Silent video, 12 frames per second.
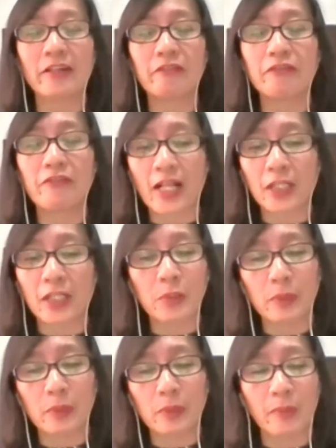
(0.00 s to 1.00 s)
a
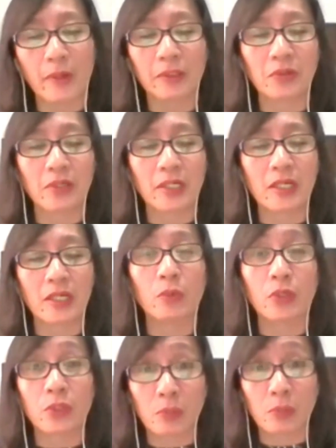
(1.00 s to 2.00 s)
valuable partner in
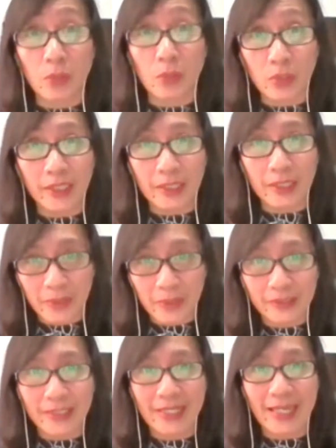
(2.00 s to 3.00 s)
our community
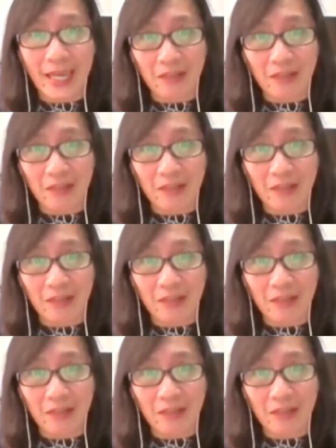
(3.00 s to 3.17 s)
building